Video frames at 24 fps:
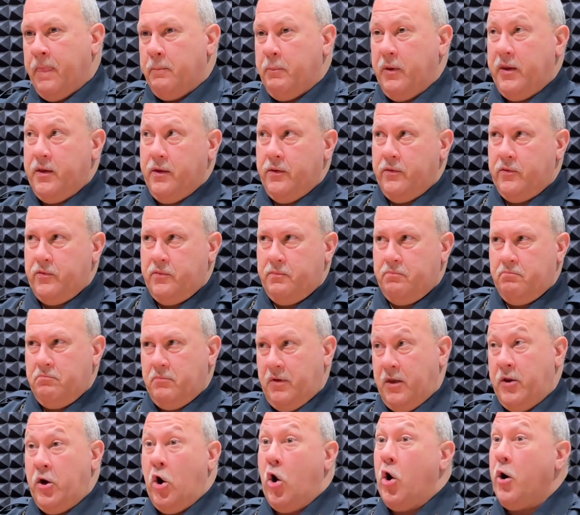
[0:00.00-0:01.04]
Because
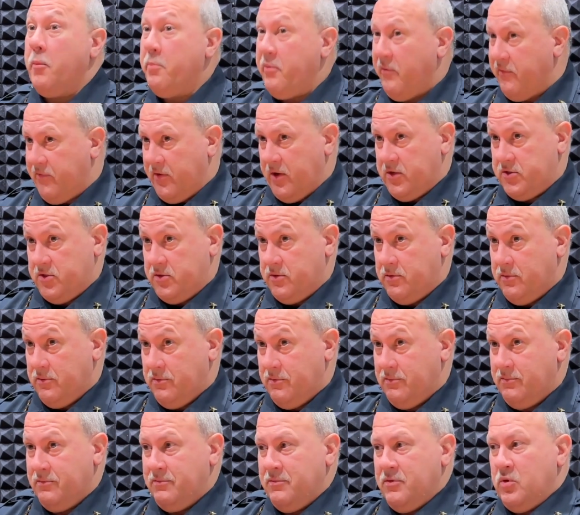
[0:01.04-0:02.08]
in our profession,
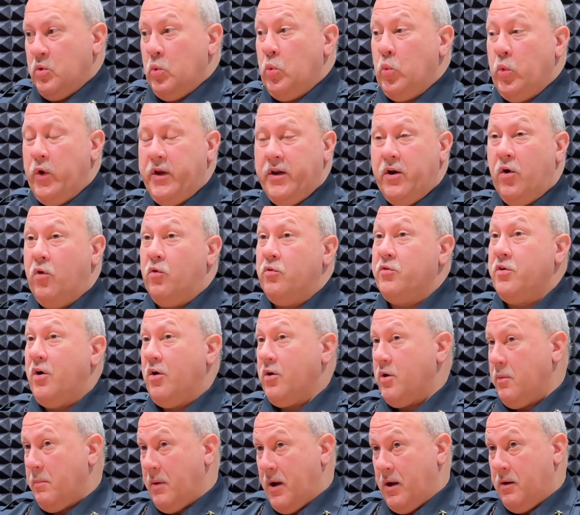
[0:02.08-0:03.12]
we don't
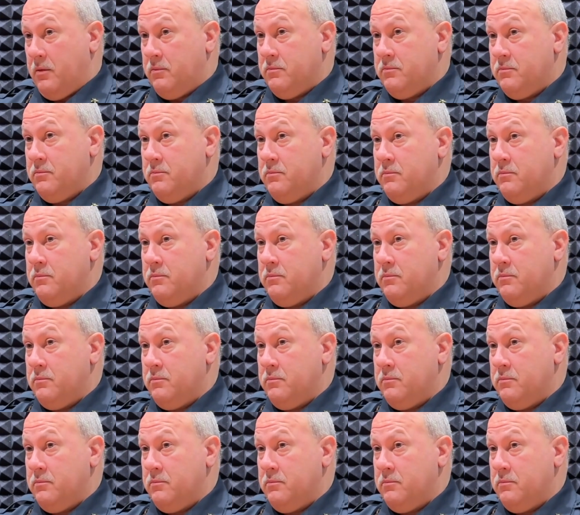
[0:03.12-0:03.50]
talk about,